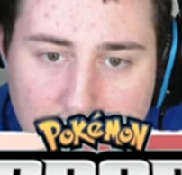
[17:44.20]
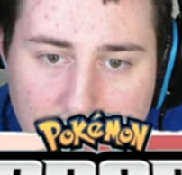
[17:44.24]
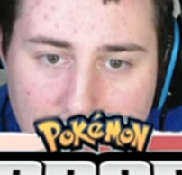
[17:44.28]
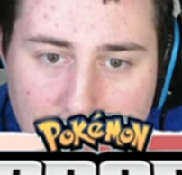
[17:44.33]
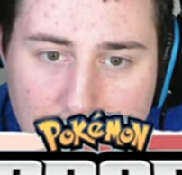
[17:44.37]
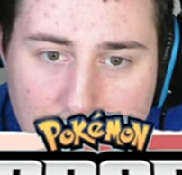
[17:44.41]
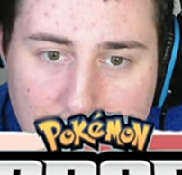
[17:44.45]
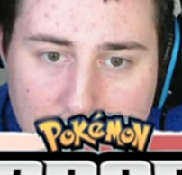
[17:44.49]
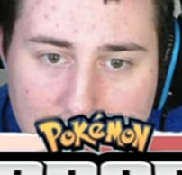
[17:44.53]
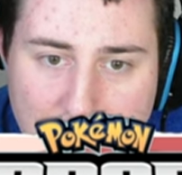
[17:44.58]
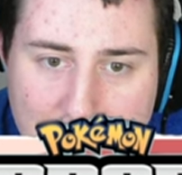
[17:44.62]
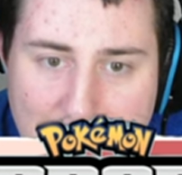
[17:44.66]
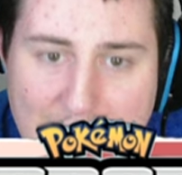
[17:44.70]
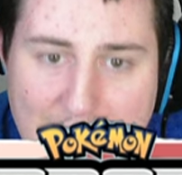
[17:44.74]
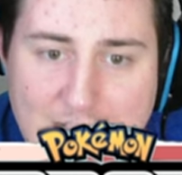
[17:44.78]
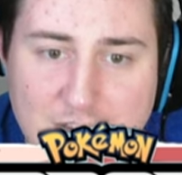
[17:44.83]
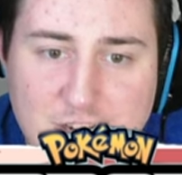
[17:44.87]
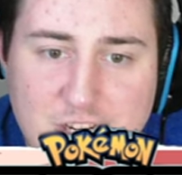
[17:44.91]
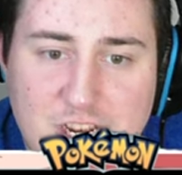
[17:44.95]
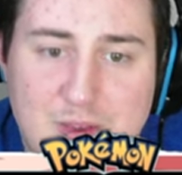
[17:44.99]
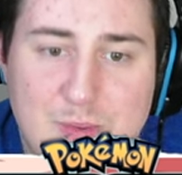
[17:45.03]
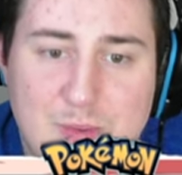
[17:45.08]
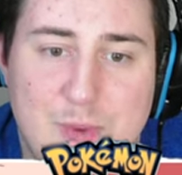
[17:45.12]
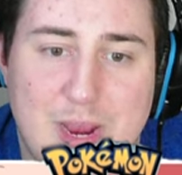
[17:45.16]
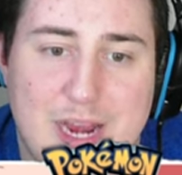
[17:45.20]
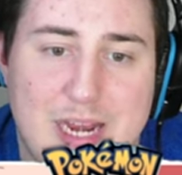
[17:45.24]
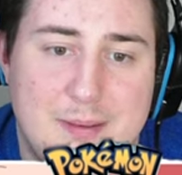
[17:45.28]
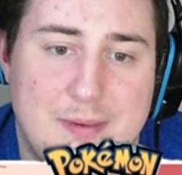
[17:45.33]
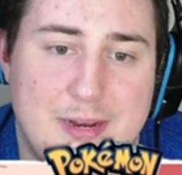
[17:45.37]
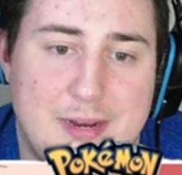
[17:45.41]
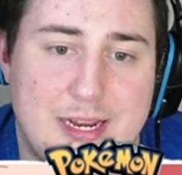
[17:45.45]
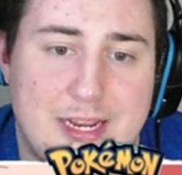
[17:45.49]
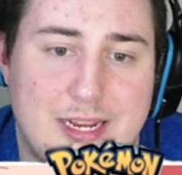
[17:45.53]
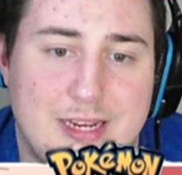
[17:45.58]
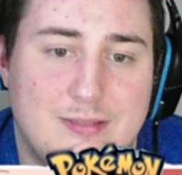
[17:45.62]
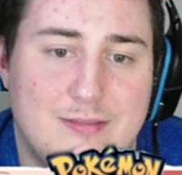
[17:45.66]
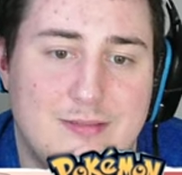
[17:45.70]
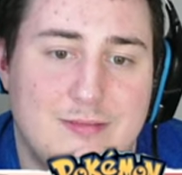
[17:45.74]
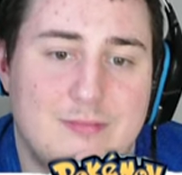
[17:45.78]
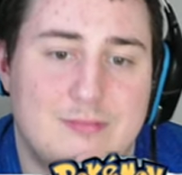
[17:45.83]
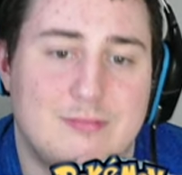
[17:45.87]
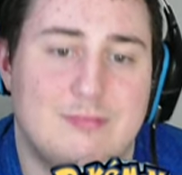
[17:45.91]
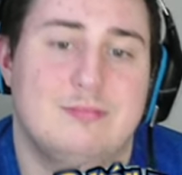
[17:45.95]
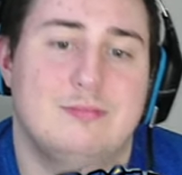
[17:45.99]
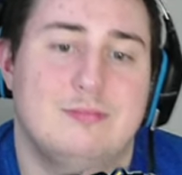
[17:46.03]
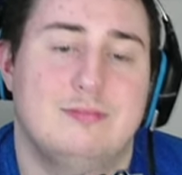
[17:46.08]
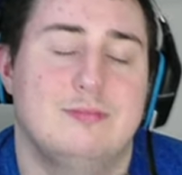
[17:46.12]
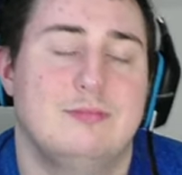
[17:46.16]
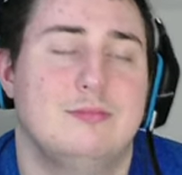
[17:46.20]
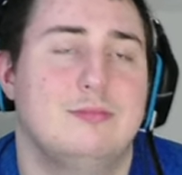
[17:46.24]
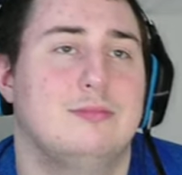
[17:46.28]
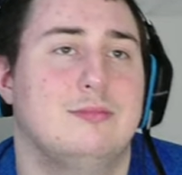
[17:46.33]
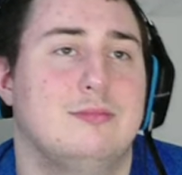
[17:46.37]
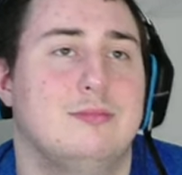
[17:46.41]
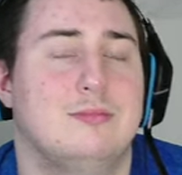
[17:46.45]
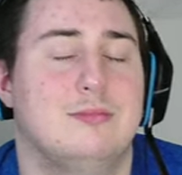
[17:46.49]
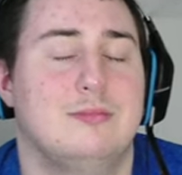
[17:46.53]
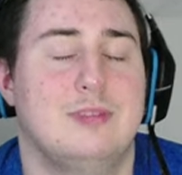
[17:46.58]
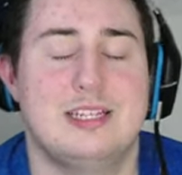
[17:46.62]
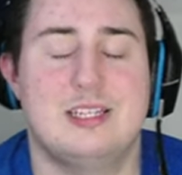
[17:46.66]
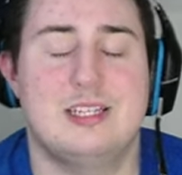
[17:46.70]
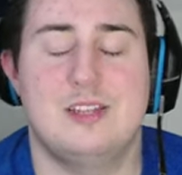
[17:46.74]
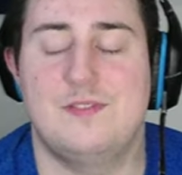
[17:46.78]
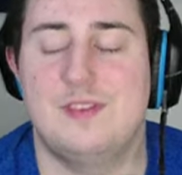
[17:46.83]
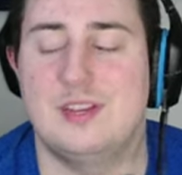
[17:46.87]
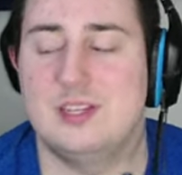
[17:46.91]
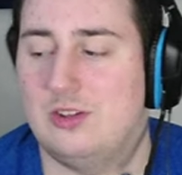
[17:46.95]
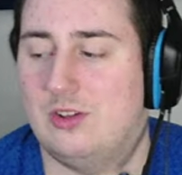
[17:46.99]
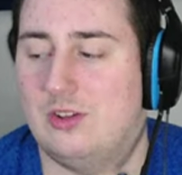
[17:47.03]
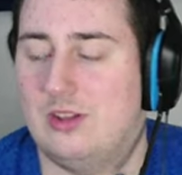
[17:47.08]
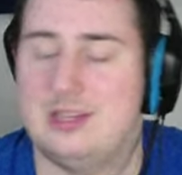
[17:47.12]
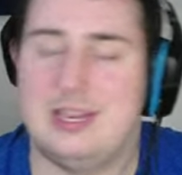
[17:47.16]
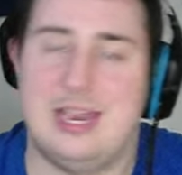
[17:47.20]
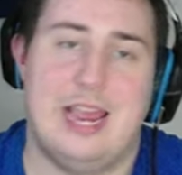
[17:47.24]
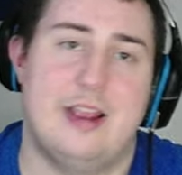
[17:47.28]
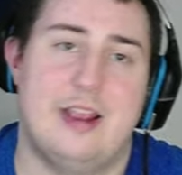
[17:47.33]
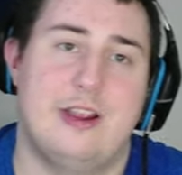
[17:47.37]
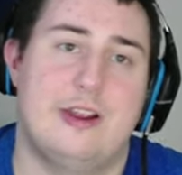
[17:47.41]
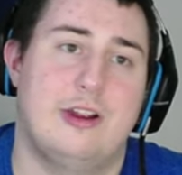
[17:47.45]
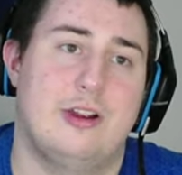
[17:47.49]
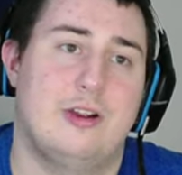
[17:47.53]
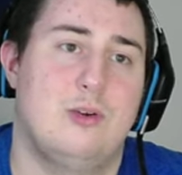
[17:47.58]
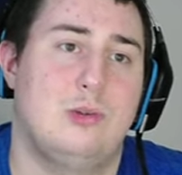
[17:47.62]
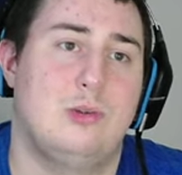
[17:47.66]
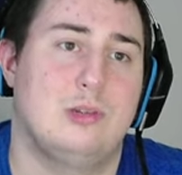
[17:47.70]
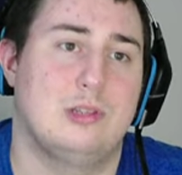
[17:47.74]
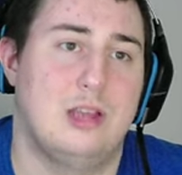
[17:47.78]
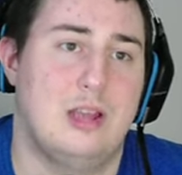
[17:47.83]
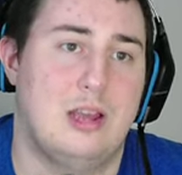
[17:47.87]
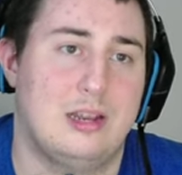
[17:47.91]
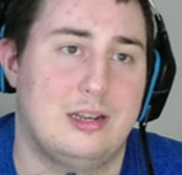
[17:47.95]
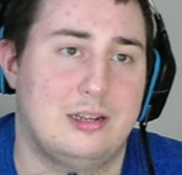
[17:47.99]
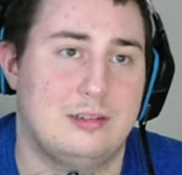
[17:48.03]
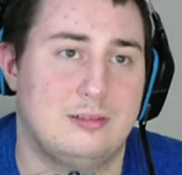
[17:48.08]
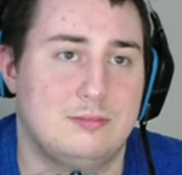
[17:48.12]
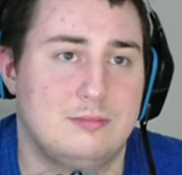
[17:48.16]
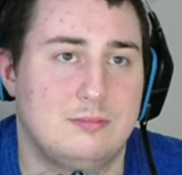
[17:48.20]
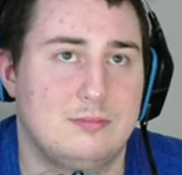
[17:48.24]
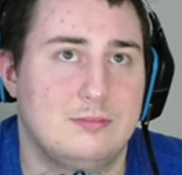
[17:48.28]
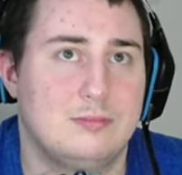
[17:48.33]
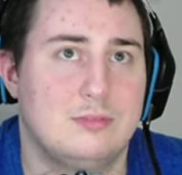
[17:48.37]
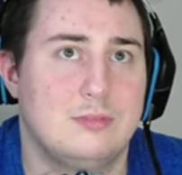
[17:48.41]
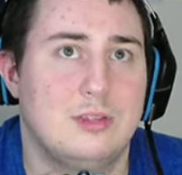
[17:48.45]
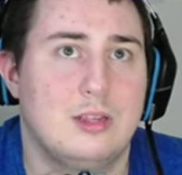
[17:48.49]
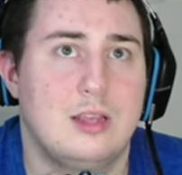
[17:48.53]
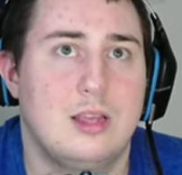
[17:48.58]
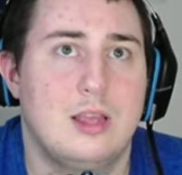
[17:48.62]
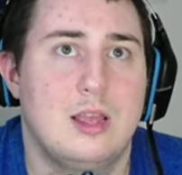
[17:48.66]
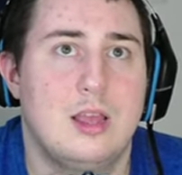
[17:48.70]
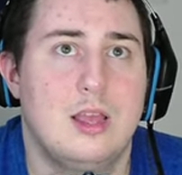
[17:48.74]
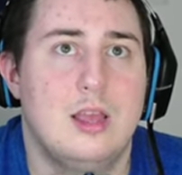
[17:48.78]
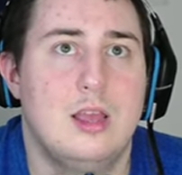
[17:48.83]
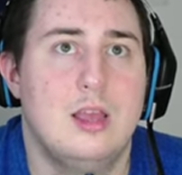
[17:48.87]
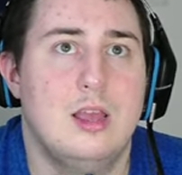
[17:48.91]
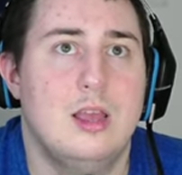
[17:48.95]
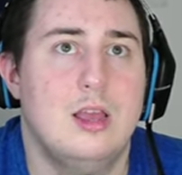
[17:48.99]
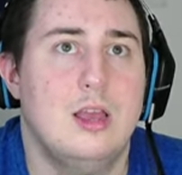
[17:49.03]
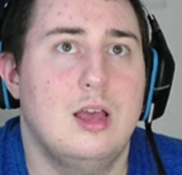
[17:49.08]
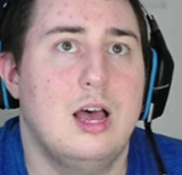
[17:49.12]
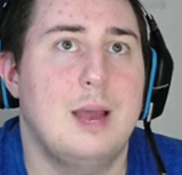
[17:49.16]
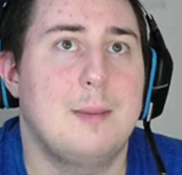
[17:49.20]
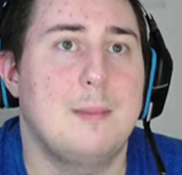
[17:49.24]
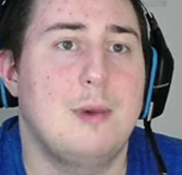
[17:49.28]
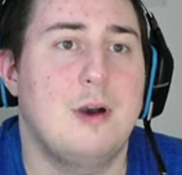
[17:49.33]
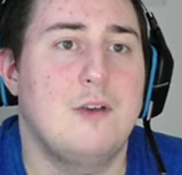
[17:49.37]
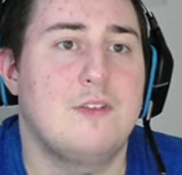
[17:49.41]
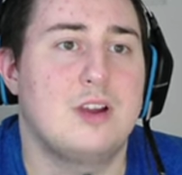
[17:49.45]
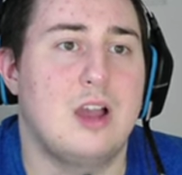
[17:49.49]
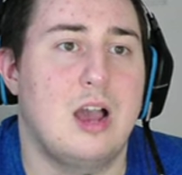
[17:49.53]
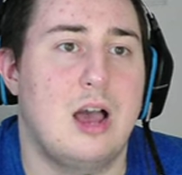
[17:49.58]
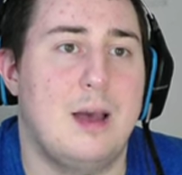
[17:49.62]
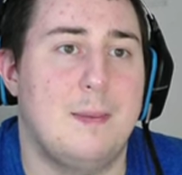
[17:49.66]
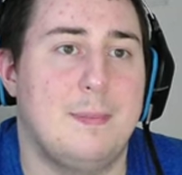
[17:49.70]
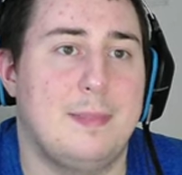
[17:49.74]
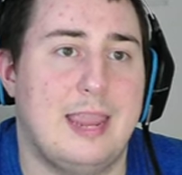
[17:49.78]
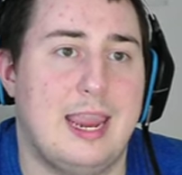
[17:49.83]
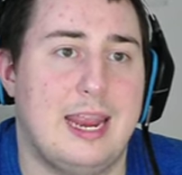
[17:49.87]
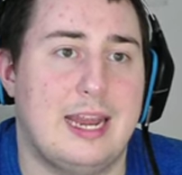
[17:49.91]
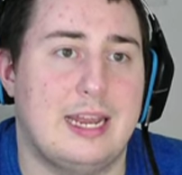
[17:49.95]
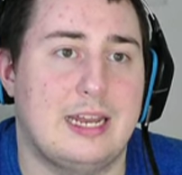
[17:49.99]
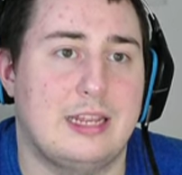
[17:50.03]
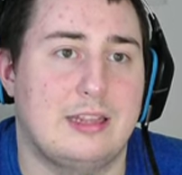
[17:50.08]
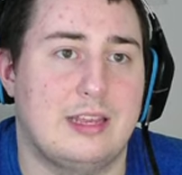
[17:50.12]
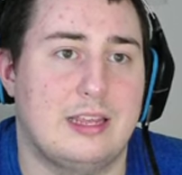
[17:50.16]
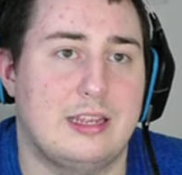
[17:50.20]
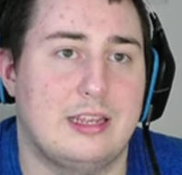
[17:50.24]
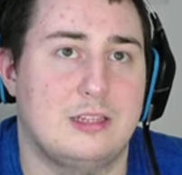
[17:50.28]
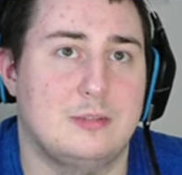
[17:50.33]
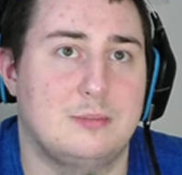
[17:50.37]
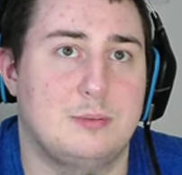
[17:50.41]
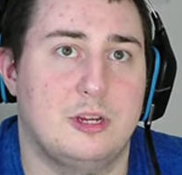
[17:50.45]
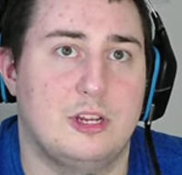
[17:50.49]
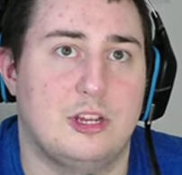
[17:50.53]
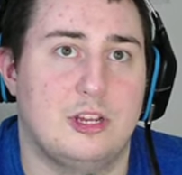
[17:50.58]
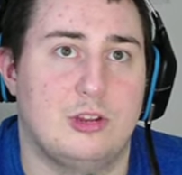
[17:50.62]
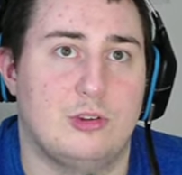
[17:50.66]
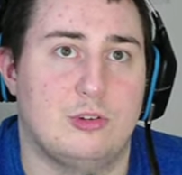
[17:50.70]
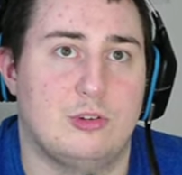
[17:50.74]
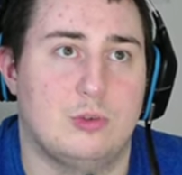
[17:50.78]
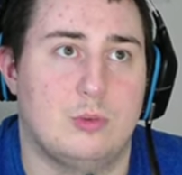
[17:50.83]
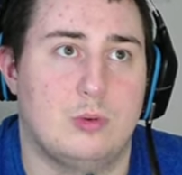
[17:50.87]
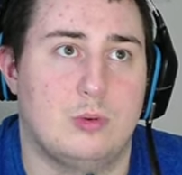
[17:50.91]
Actually, wait a minute. It's a physical attacker. Hold on. I'm overcomplicating things per usual.